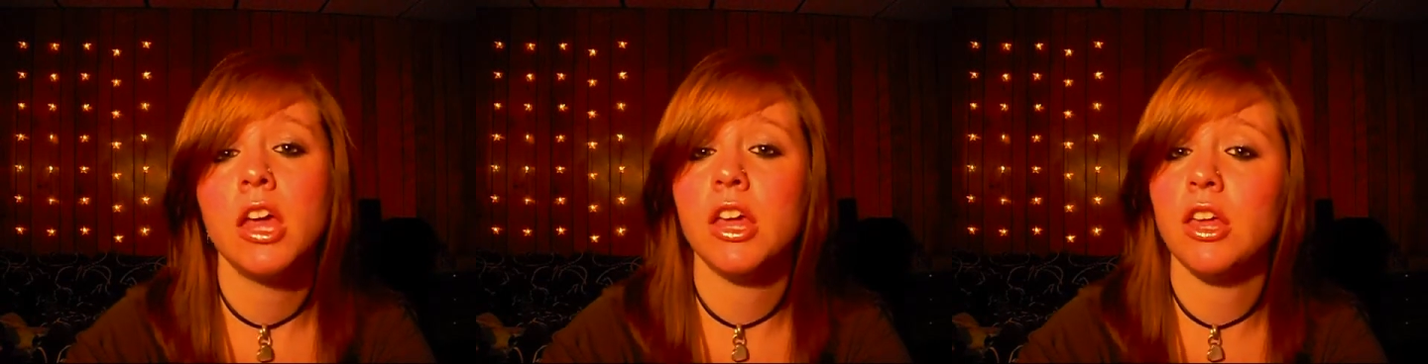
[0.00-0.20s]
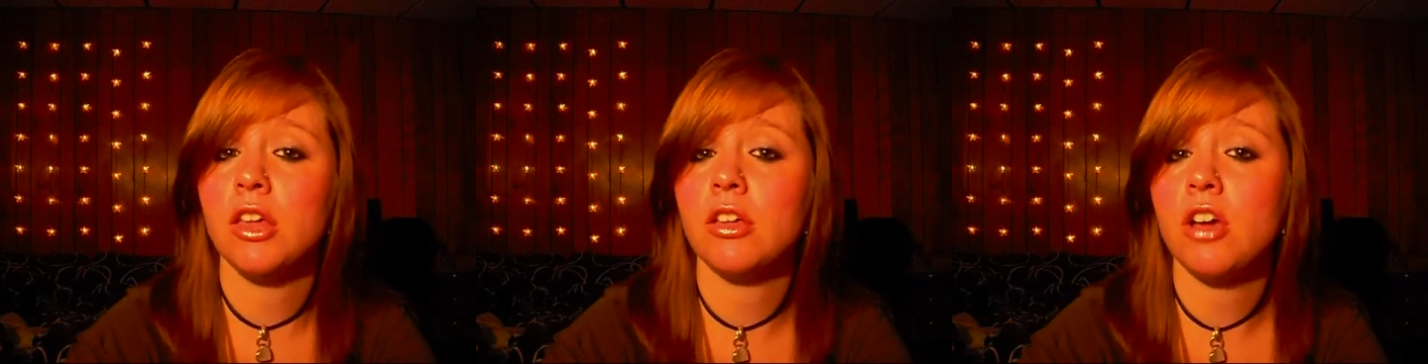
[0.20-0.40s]

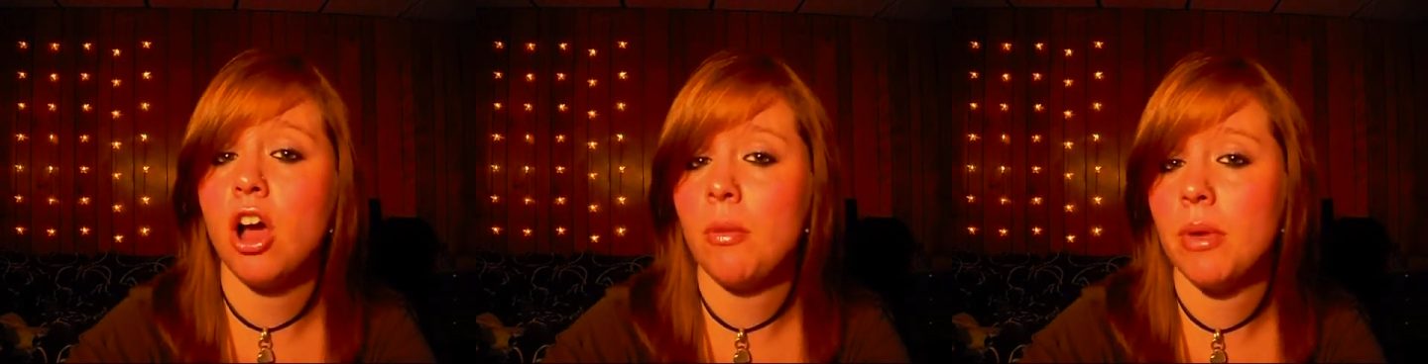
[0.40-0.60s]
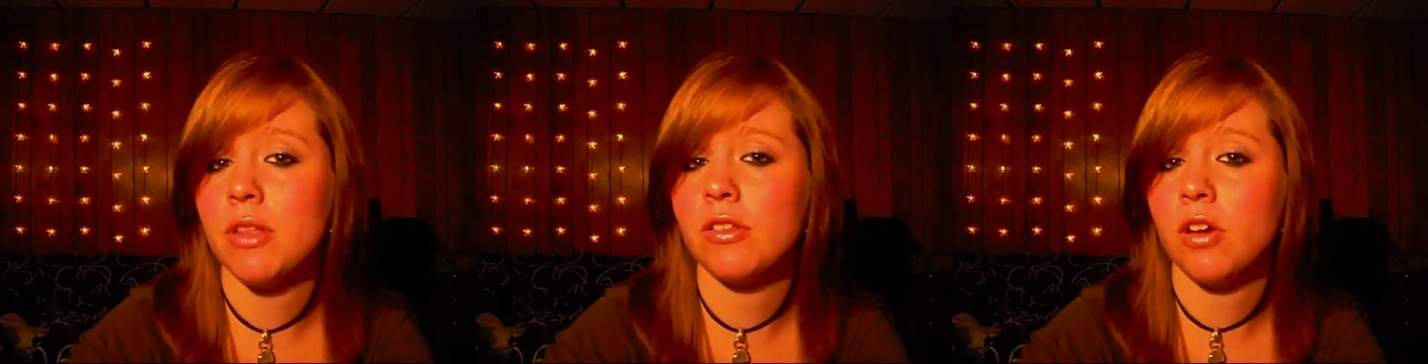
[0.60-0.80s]
He
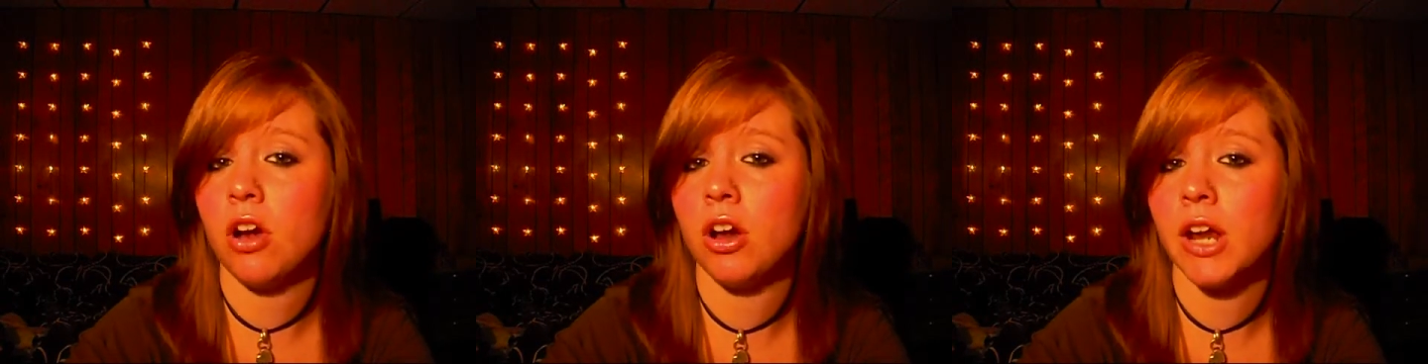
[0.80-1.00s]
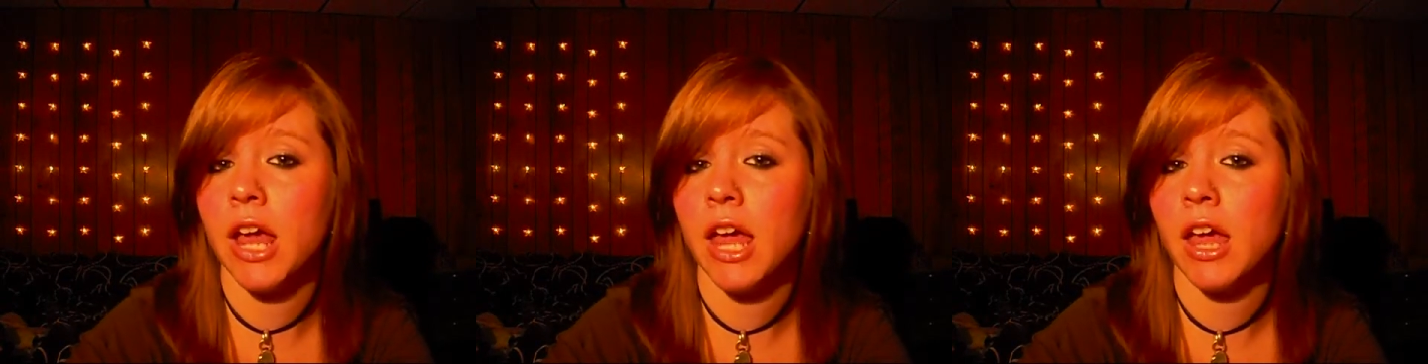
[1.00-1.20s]
comments
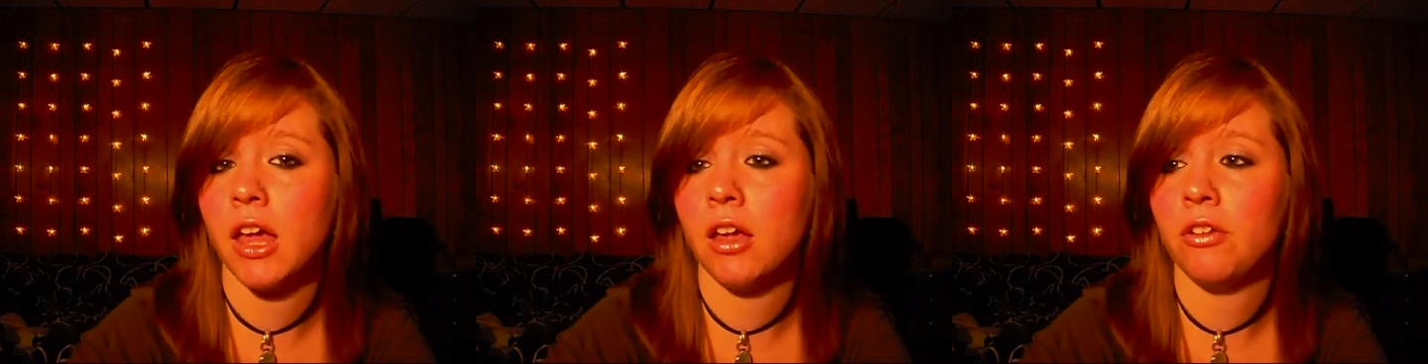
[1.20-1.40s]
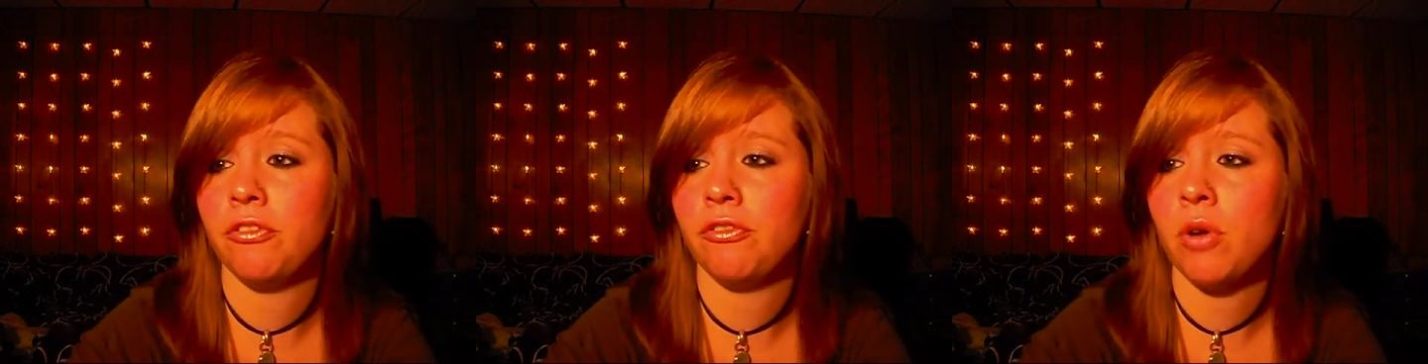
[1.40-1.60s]
on
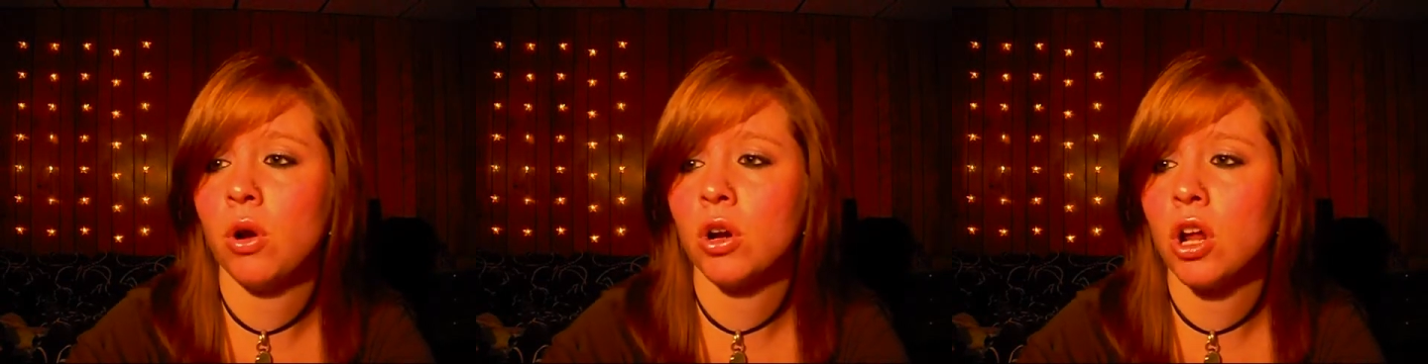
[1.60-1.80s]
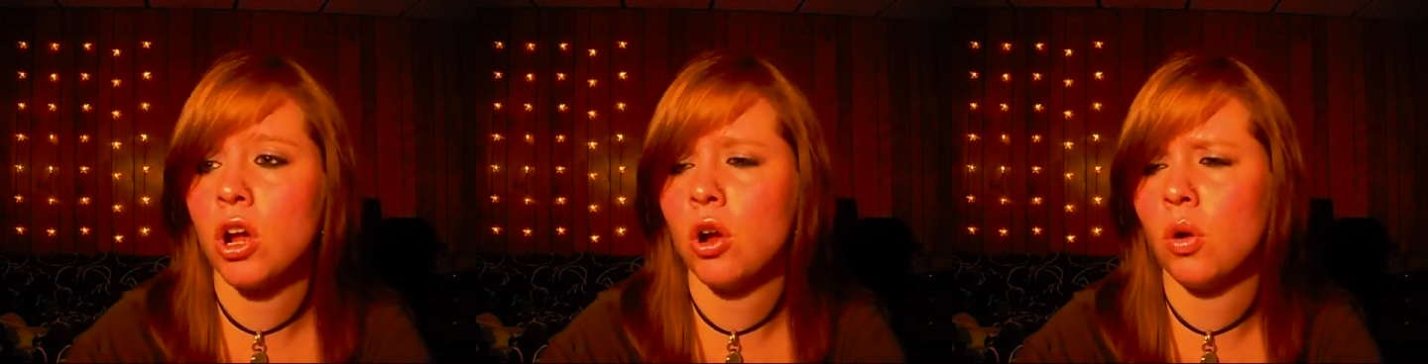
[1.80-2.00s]
a
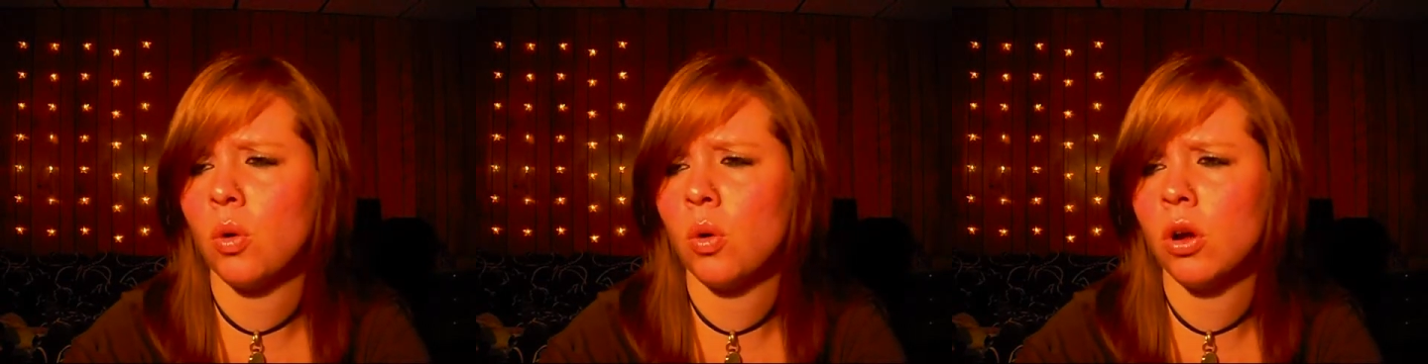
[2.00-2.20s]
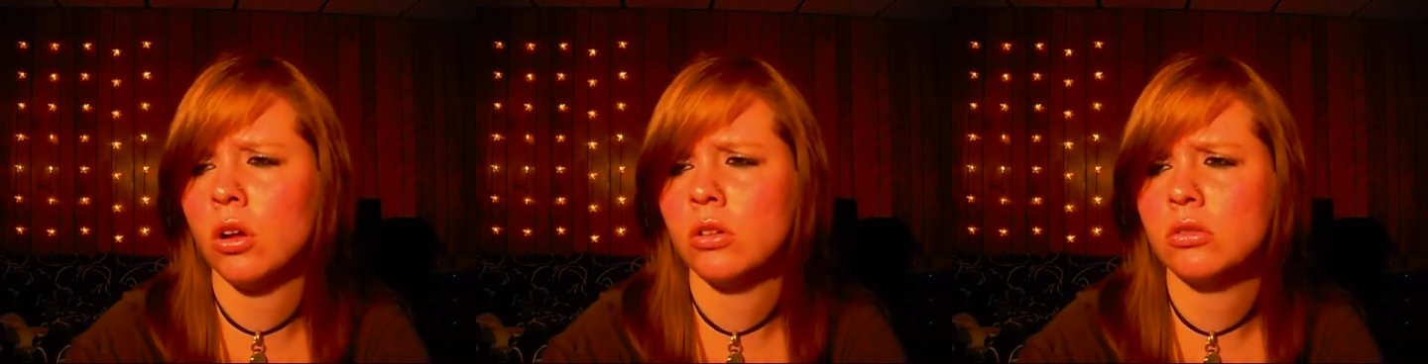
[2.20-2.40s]

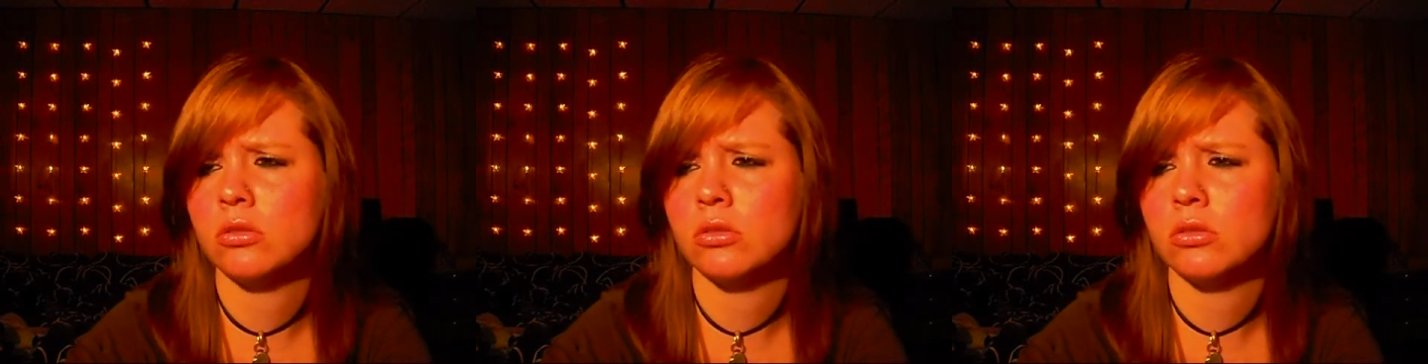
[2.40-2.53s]
photo